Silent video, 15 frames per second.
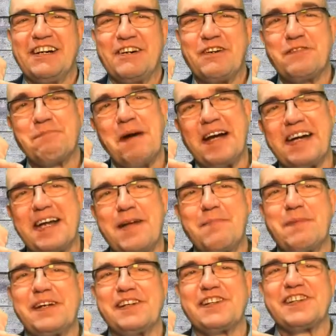Look, my
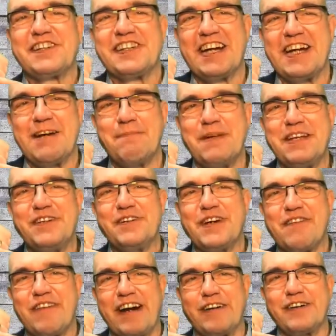name is Emilio
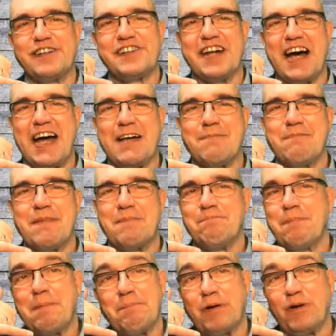Nevares. I'm a
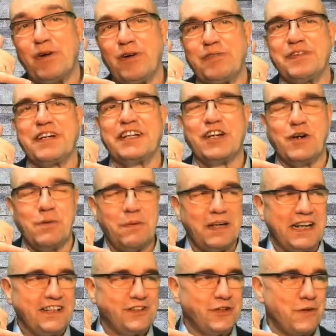member of a global
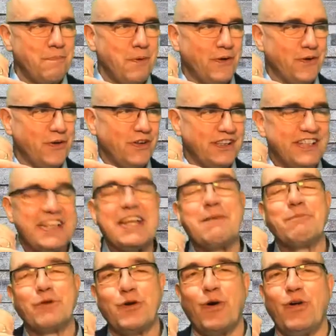entrepreneurial
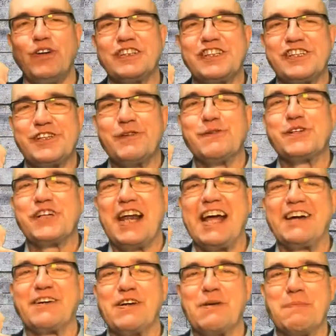team called Social
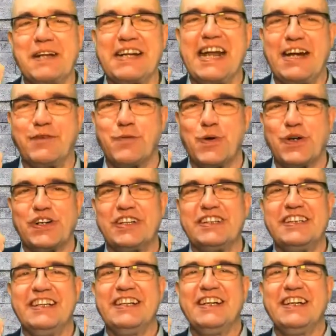Economic Networker.